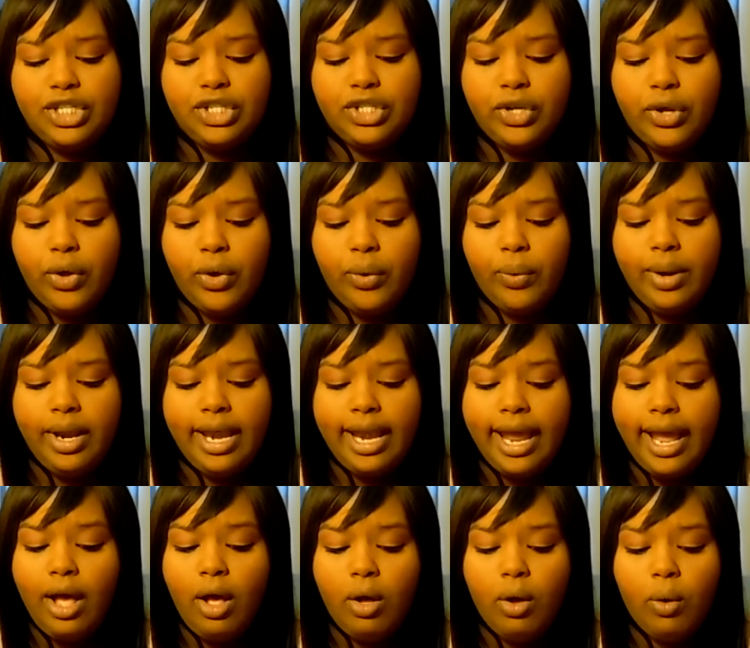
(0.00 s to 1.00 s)
So
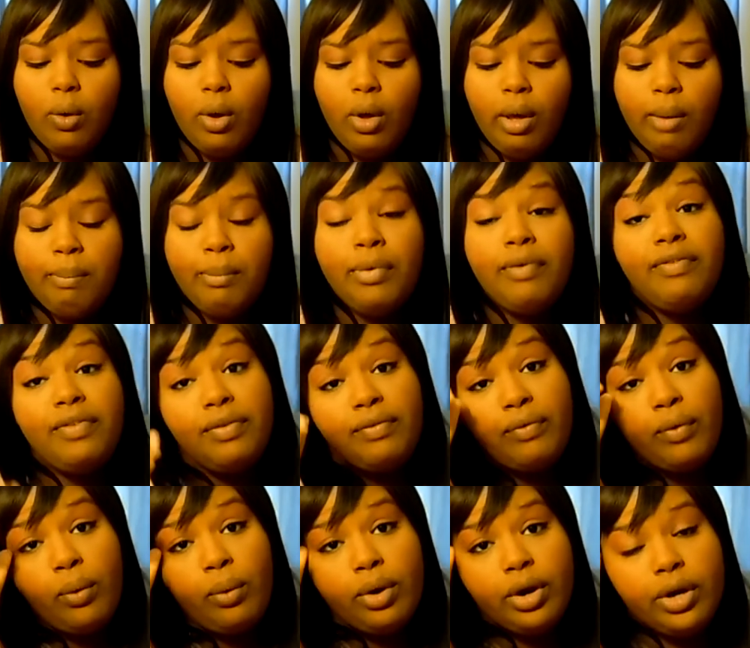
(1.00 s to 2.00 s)
now,
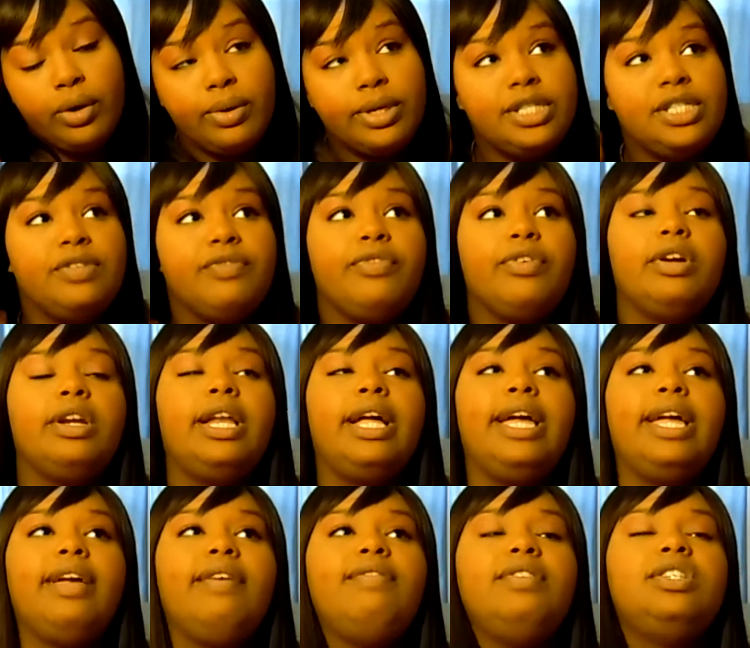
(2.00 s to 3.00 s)
moving forward, Christopher and
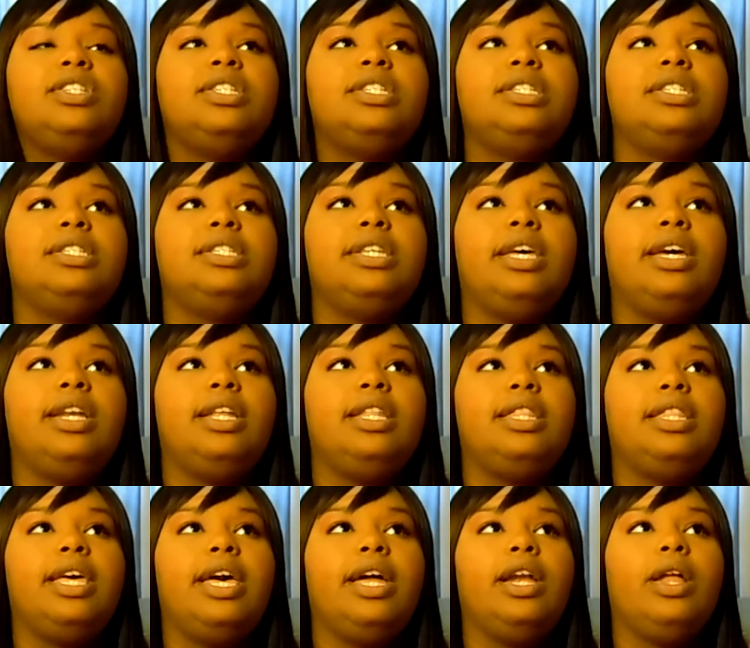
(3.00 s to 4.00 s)
I have just
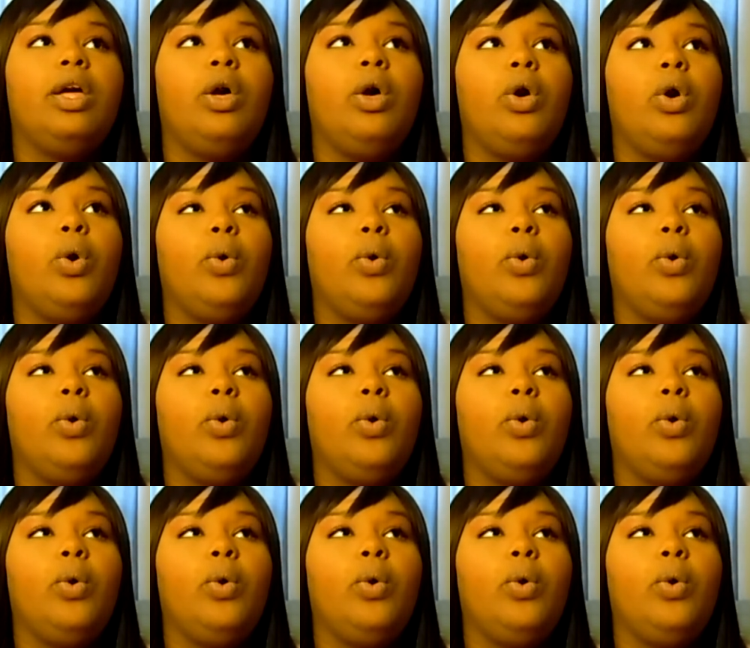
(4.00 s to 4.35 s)
decided that